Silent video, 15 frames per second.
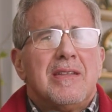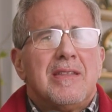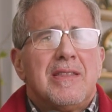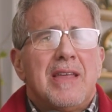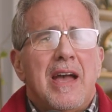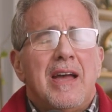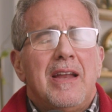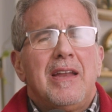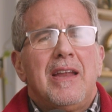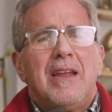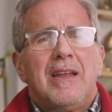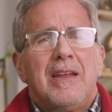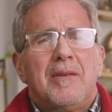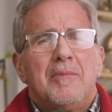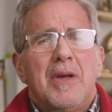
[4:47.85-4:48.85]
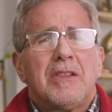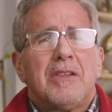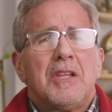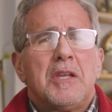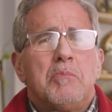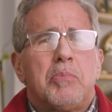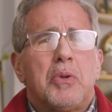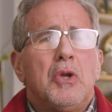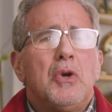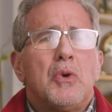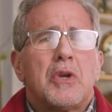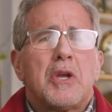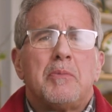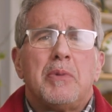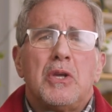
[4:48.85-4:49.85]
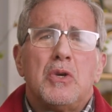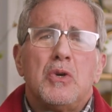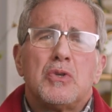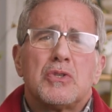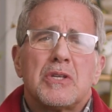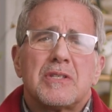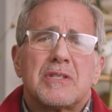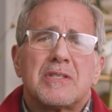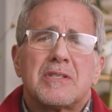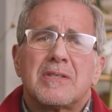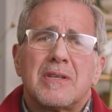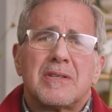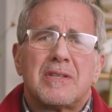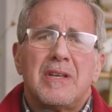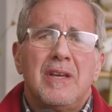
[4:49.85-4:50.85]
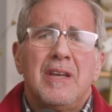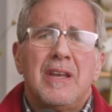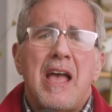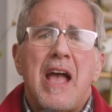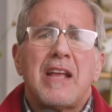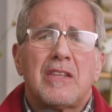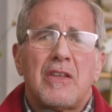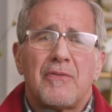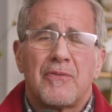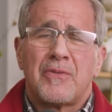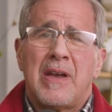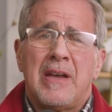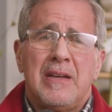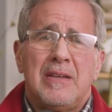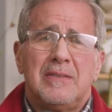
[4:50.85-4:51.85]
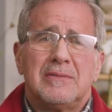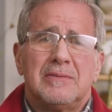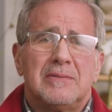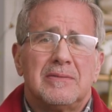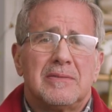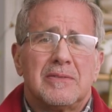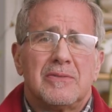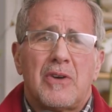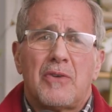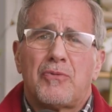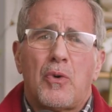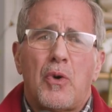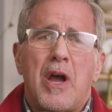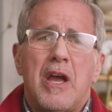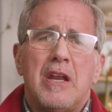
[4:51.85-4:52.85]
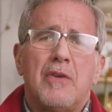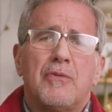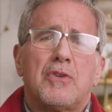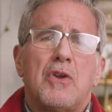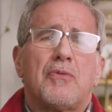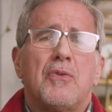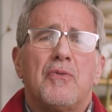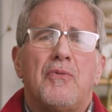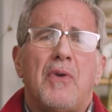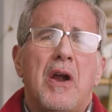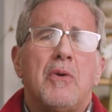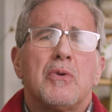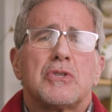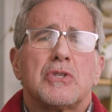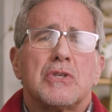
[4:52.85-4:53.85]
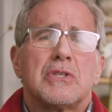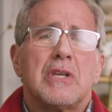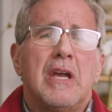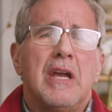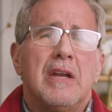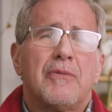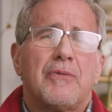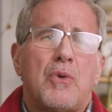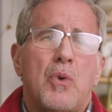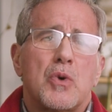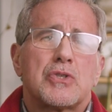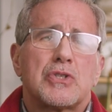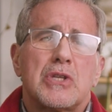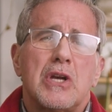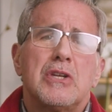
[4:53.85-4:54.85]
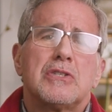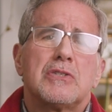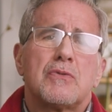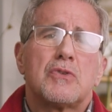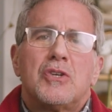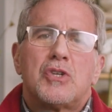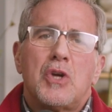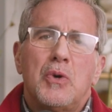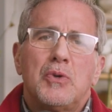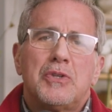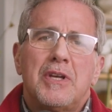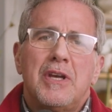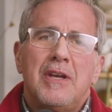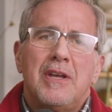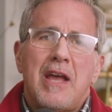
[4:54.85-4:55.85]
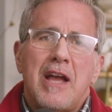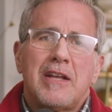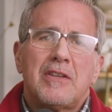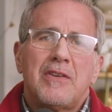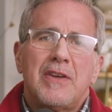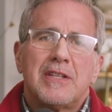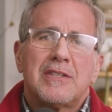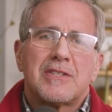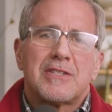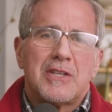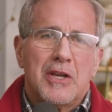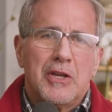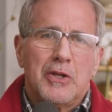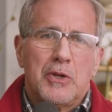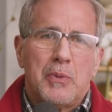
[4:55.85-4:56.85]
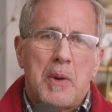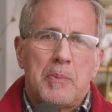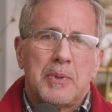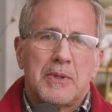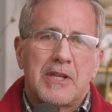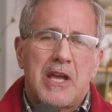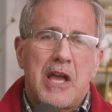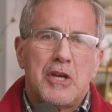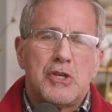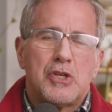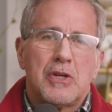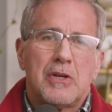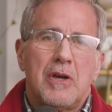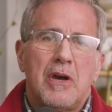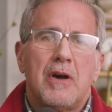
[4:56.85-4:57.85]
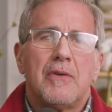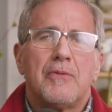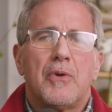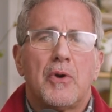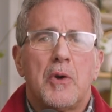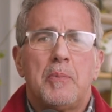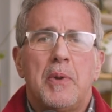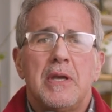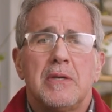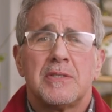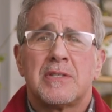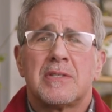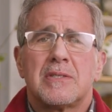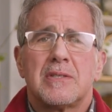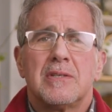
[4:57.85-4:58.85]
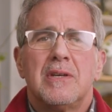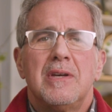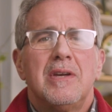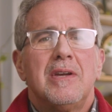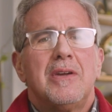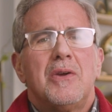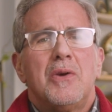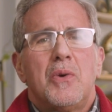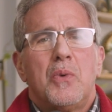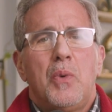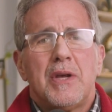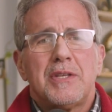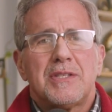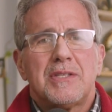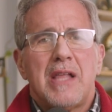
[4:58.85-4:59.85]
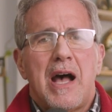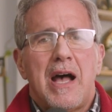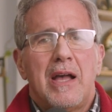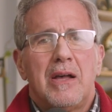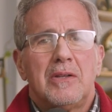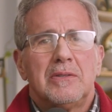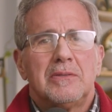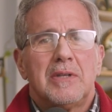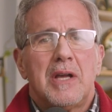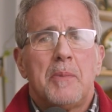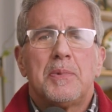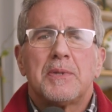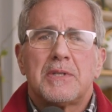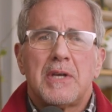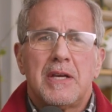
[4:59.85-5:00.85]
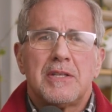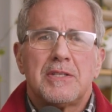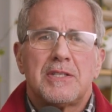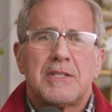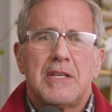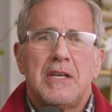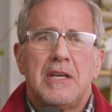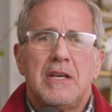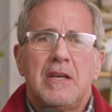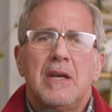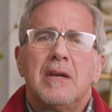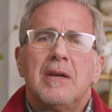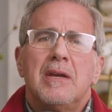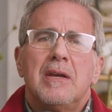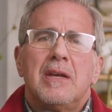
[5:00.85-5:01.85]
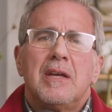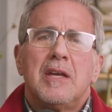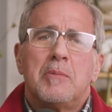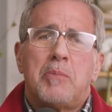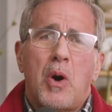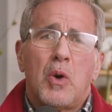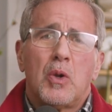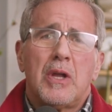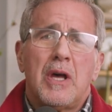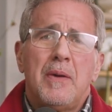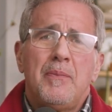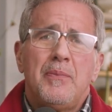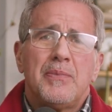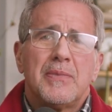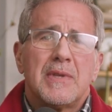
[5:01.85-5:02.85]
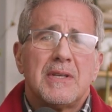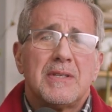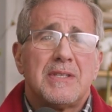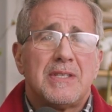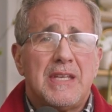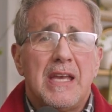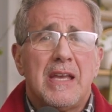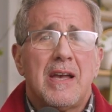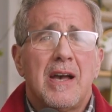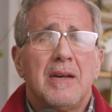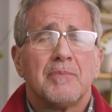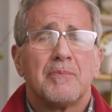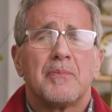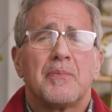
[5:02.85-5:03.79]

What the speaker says: that methylene blue could be used to inactivate a variety of different viruses. And of course, studies have shown to inactivate the cellular replication of herpes, West Nile, hepatitis C, Ebola, Zika,